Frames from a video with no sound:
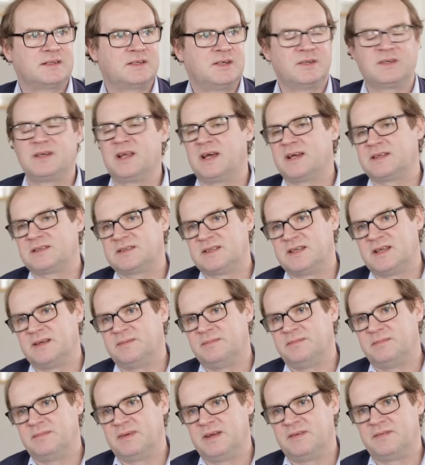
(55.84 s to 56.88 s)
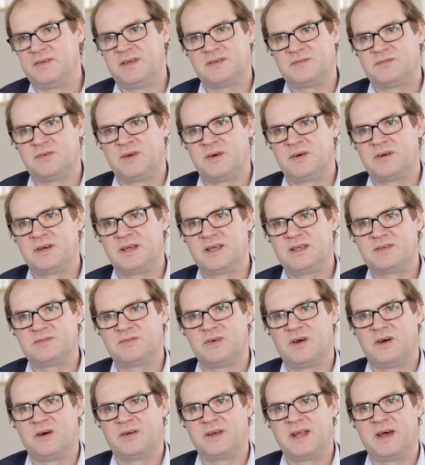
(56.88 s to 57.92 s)
good luck to him. If he's wrong, he's
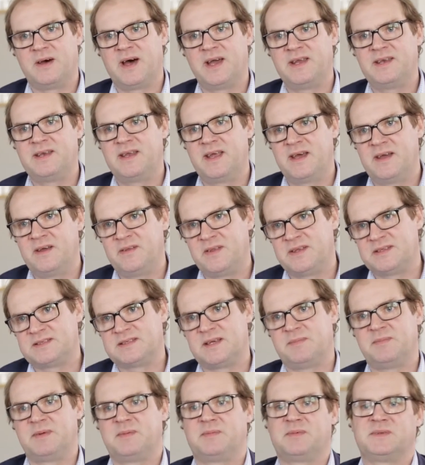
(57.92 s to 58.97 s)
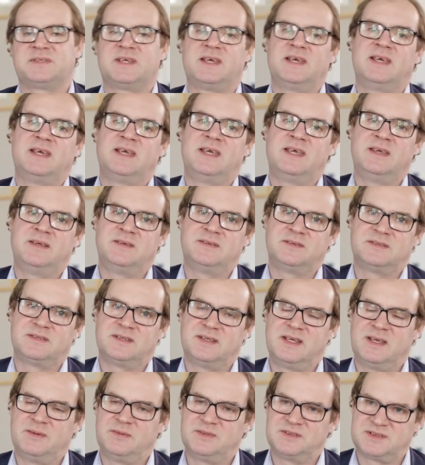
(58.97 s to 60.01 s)
wrong. Now, I know that some people say
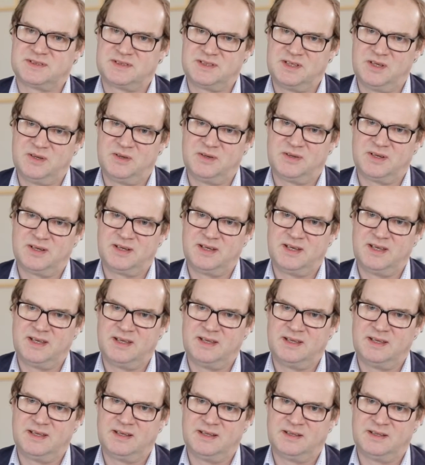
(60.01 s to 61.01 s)
he was sued and he